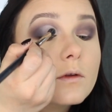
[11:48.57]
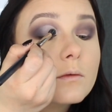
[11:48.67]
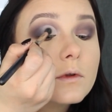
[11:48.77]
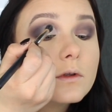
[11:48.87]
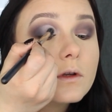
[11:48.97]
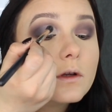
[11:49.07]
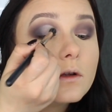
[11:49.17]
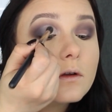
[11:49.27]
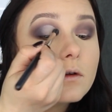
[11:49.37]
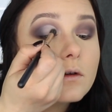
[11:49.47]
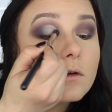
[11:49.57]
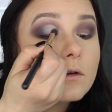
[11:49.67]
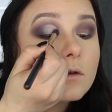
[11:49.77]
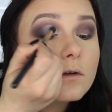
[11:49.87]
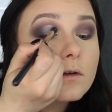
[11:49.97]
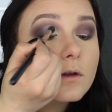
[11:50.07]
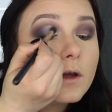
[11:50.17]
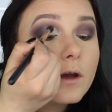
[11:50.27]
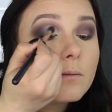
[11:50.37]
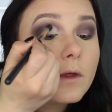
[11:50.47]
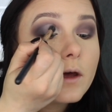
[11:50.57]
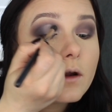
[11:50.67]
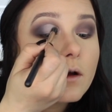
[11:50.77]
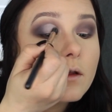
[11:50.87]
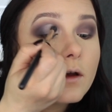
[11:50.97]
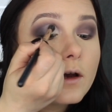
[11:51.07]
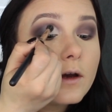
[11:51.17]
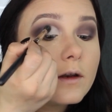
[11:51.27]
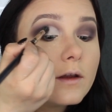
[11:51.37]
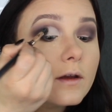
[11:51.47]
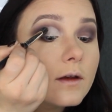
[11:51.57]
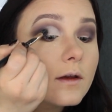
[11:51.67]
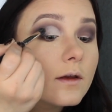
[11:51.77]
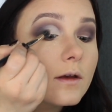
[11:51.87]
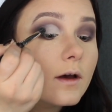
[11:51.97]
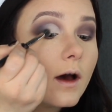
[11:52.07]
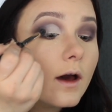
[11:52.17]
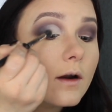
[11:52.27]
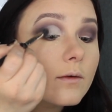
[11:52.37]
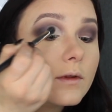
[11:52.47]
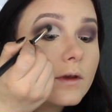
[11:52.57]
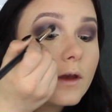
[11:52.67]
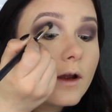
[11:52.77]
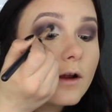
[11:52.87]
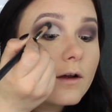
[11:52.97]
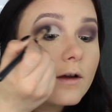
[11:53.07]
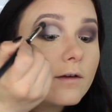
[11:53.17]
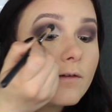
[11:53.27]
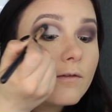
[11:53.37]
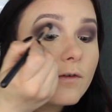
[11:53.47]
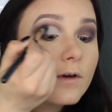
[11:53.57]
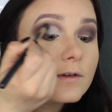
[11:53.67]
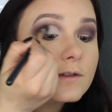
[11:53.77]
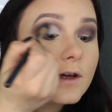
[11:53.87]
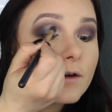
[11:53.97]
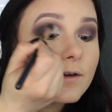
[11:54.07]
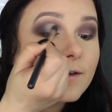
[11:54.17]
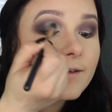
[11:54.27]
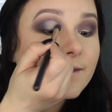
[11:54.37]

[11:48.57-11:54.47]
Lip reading: Just going to grab that all on. I don't really care if it falls down,